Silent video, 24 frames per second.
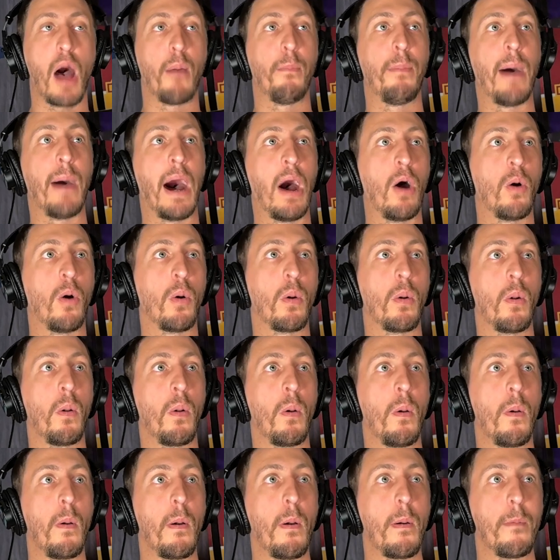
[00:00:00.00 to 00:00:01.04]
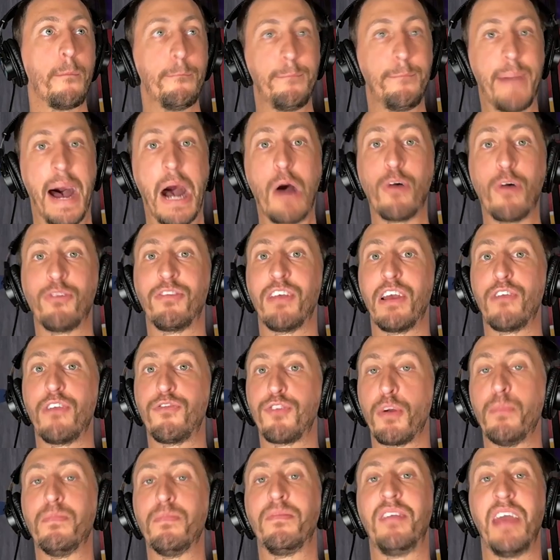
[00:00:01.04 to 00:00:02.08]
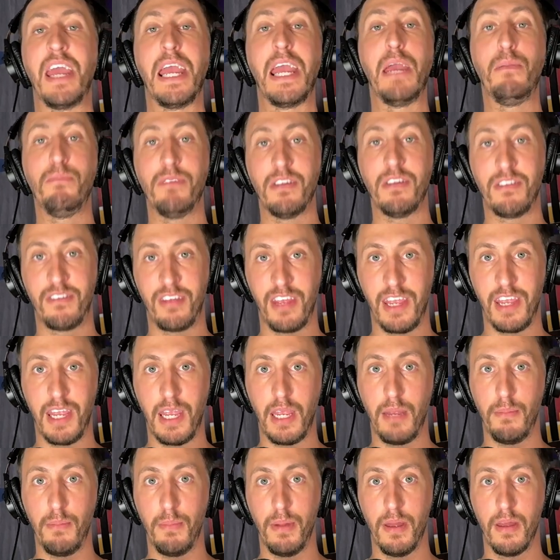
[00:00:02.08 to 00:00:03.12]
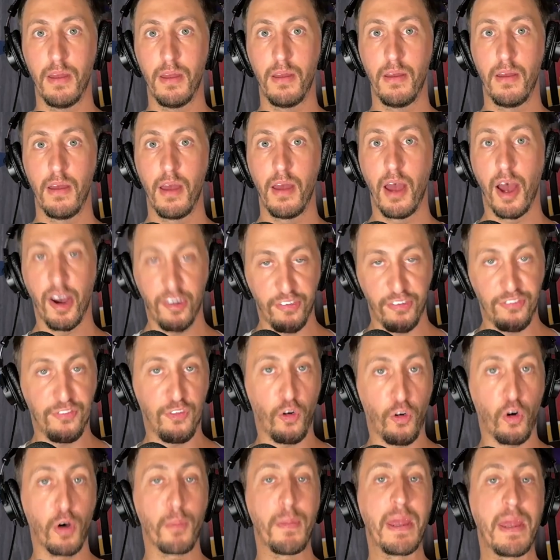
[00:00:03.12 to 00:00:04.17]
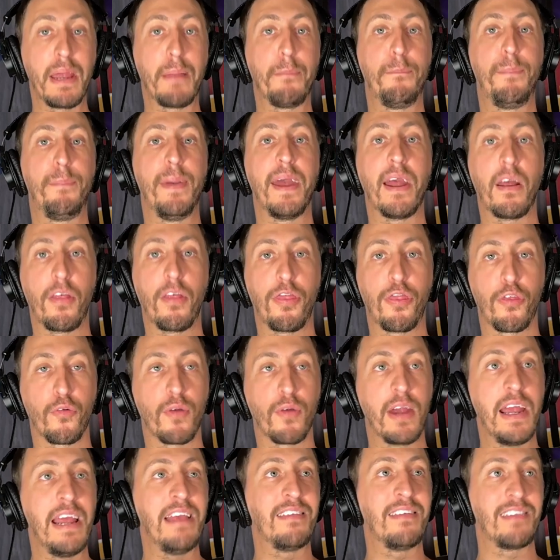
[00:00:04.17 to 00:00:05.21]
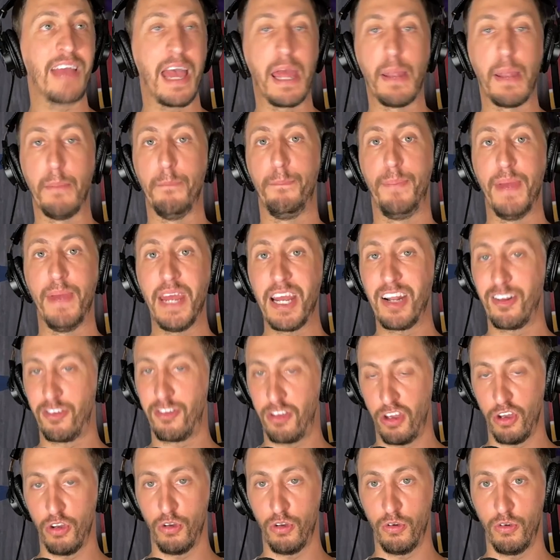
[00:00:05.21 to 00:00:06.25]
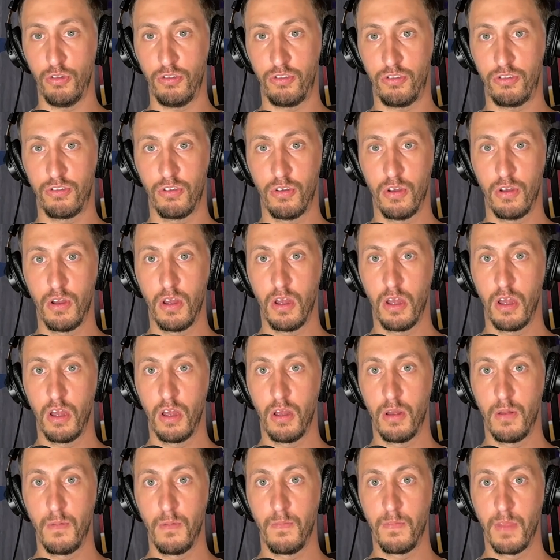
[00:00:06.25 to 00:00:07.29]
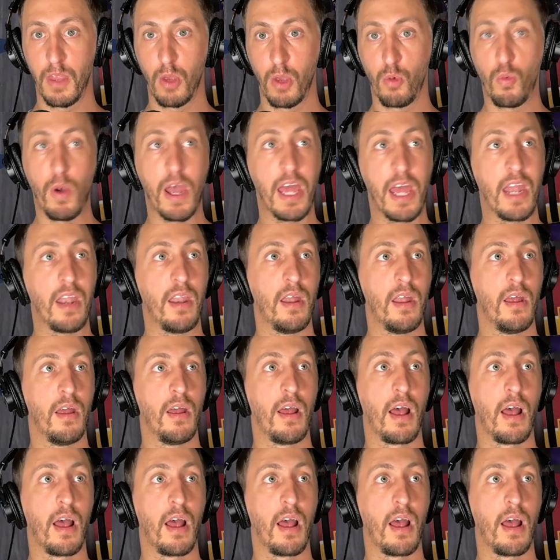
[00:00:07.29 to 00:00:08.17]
about bouncing from team to team, forming big threes and big twos when